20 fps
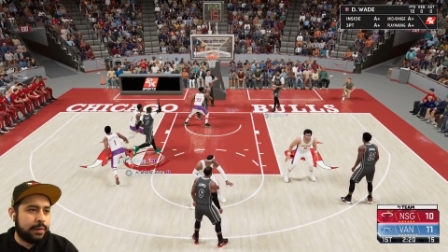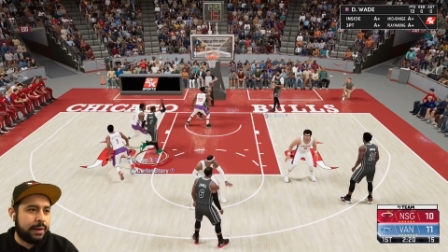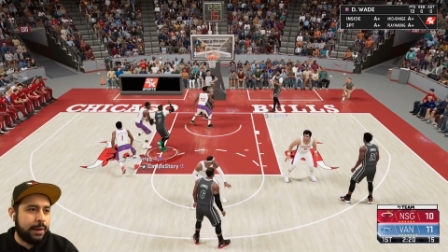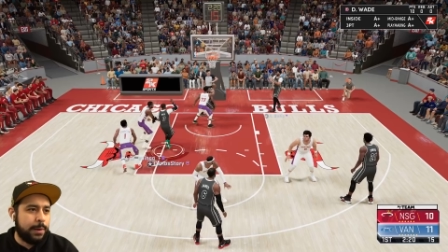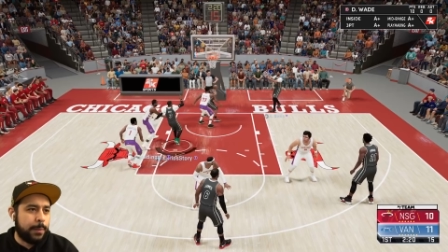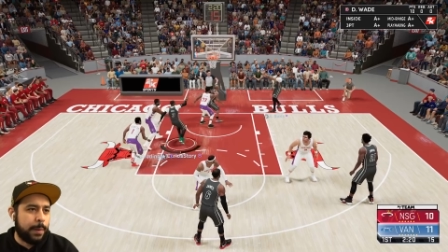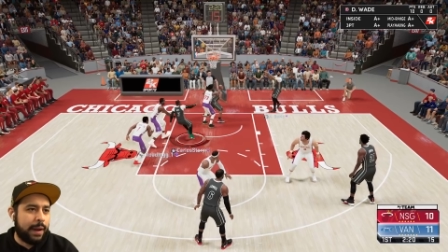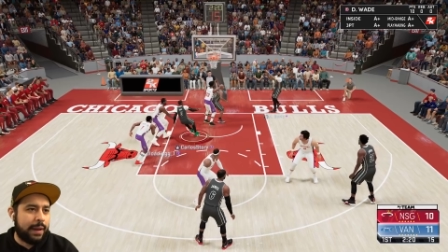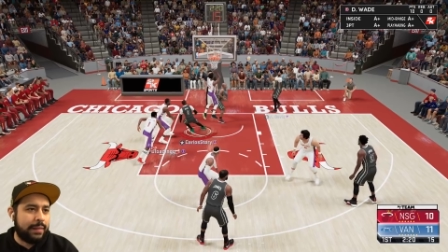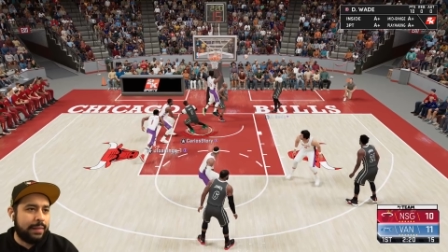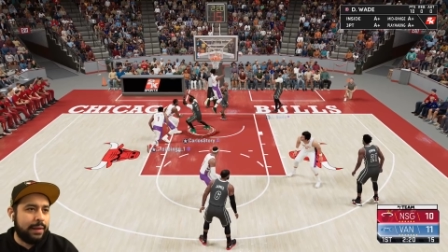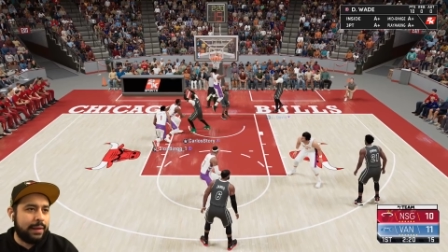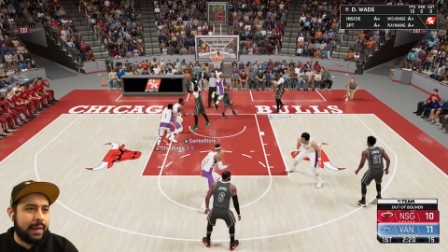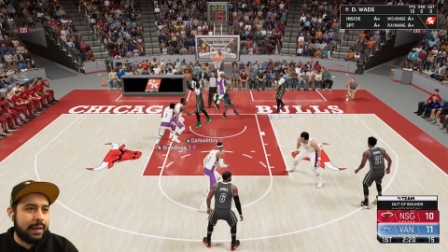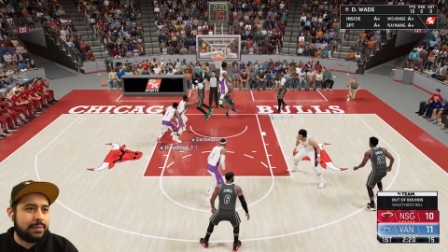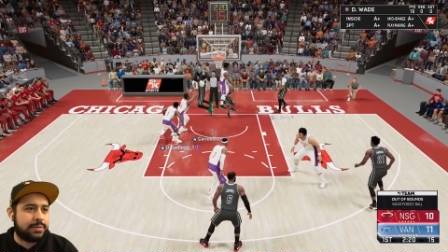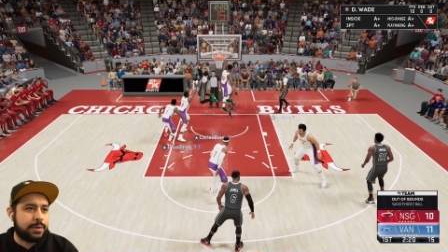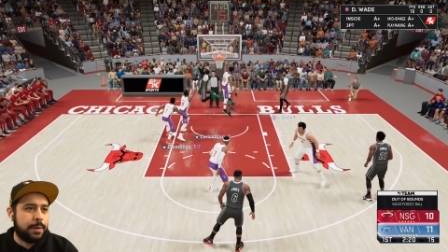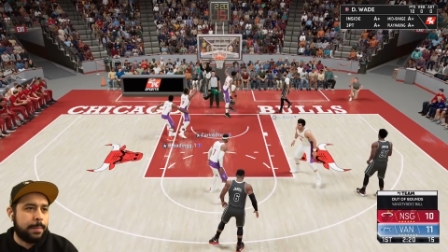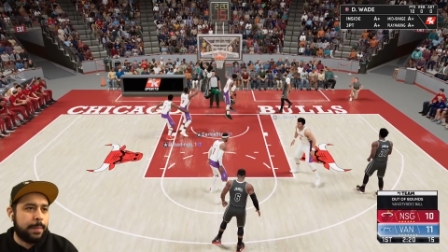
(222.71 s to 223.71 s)
D Wade, look
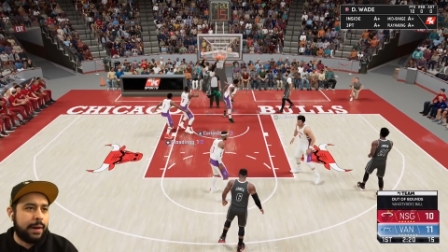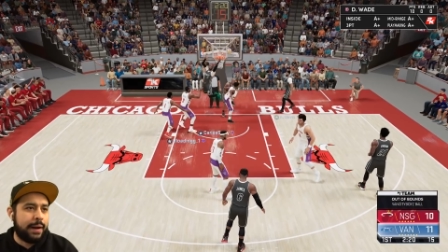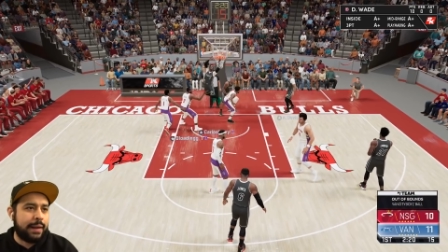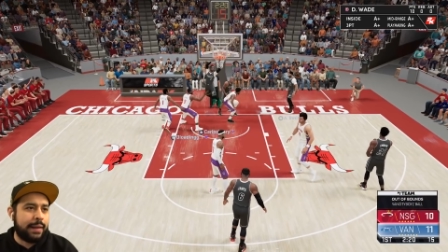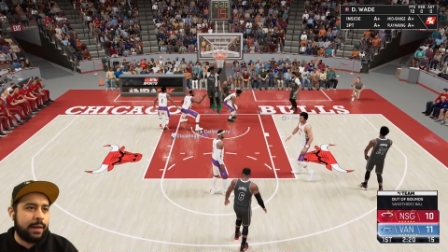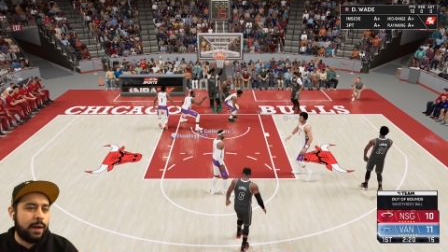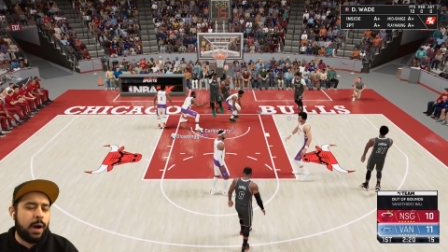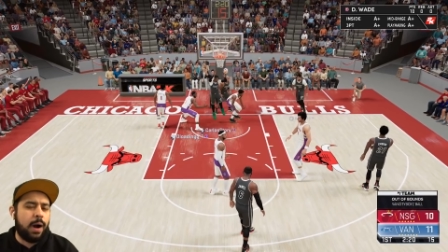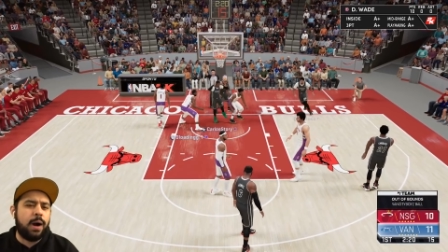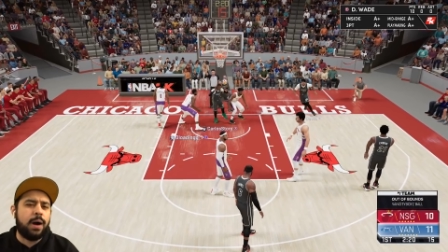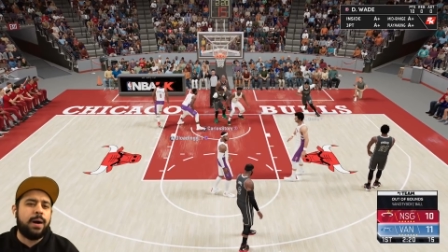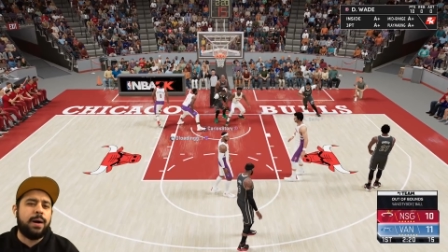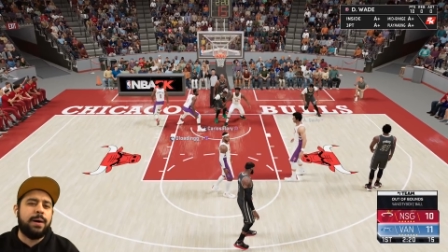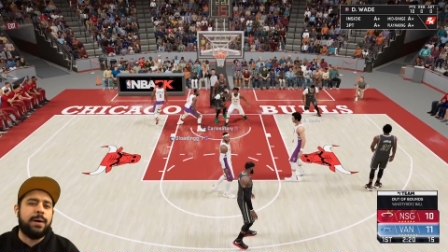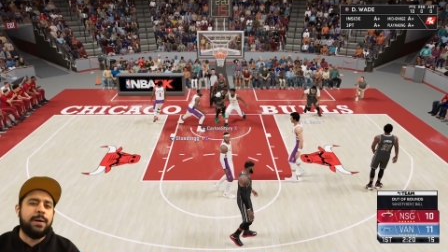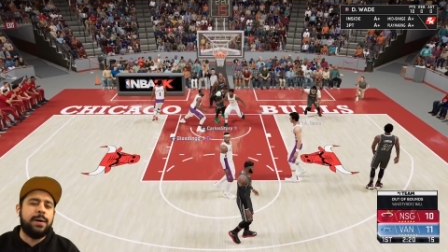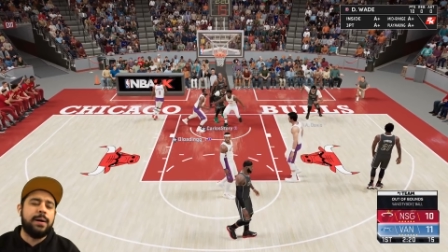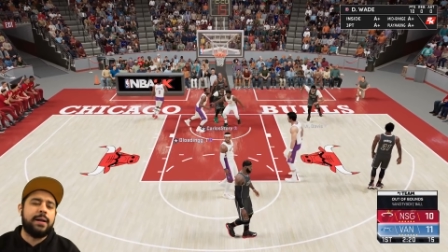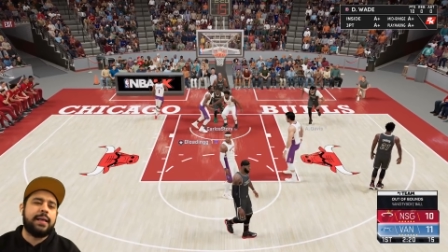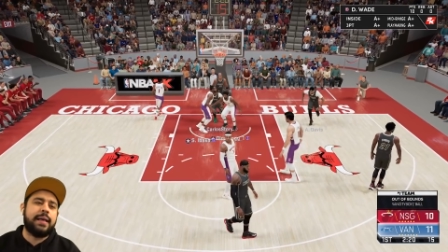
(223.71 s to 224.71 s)
at you, buddy.
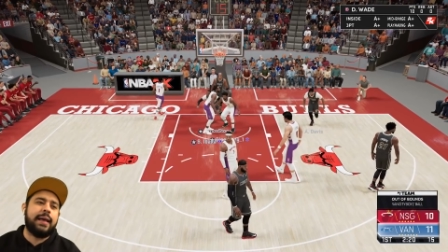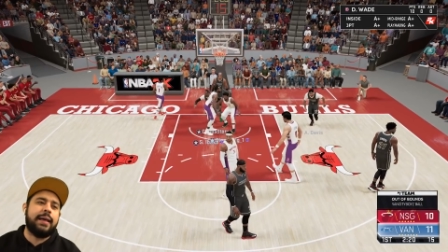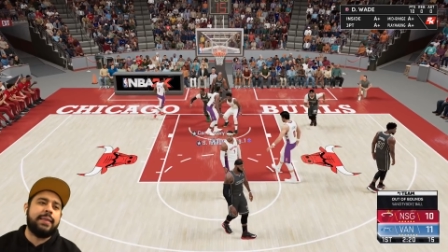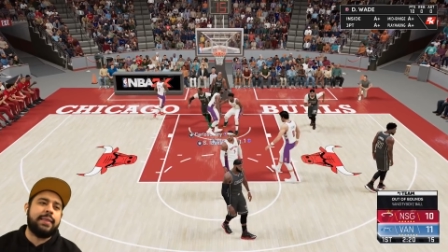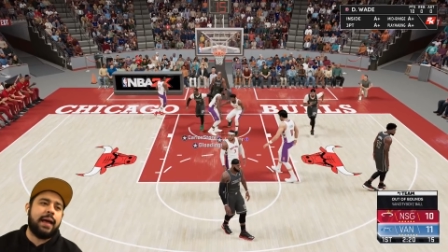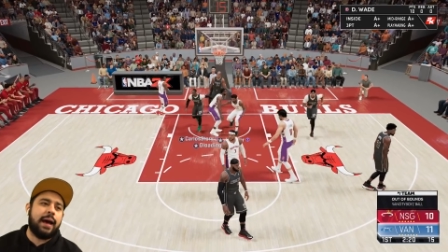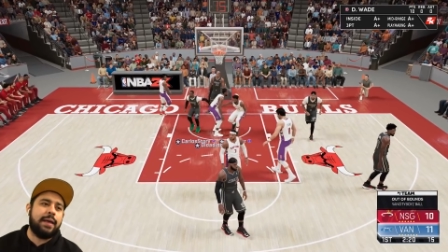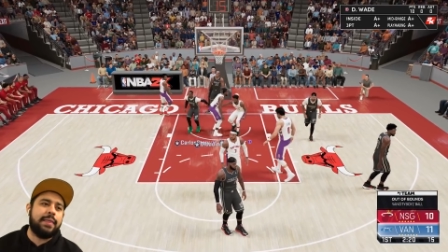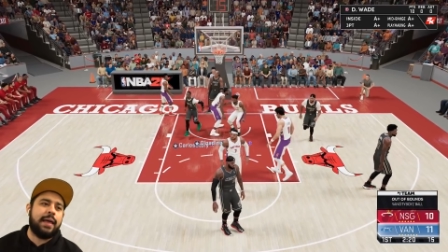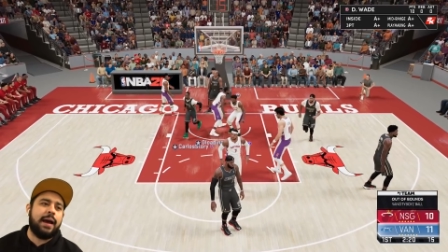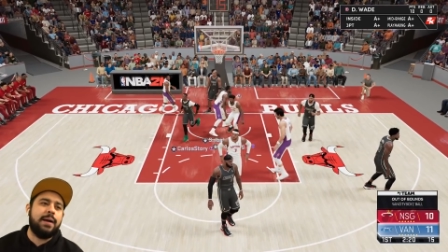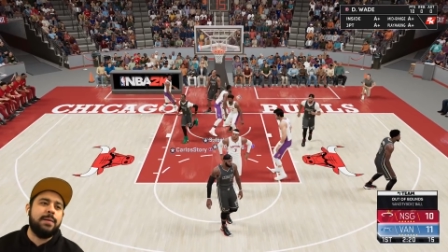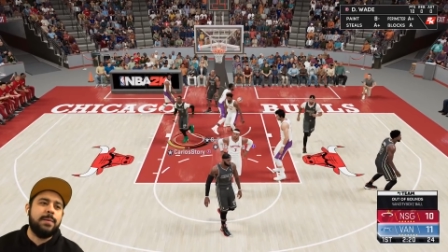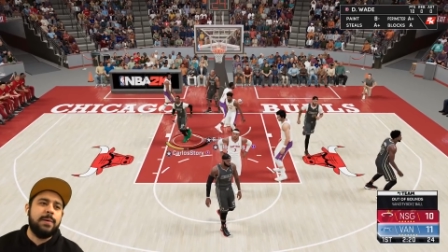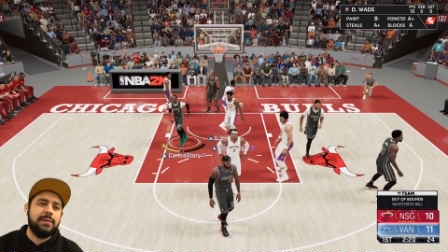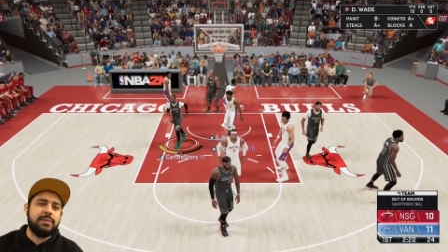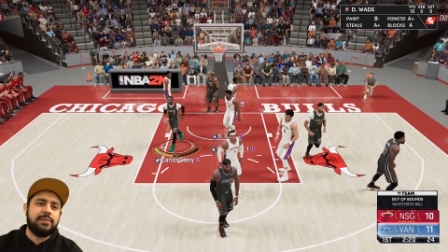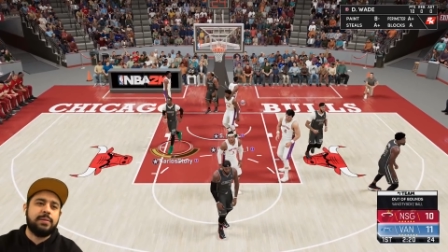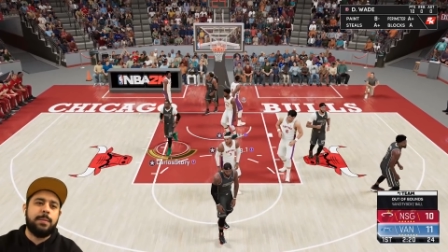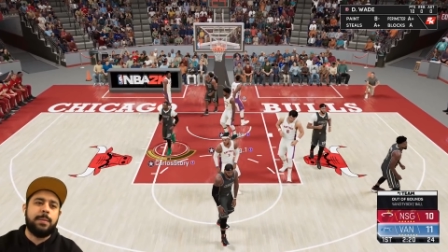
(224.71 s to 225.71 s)
Oh, okay. I, that was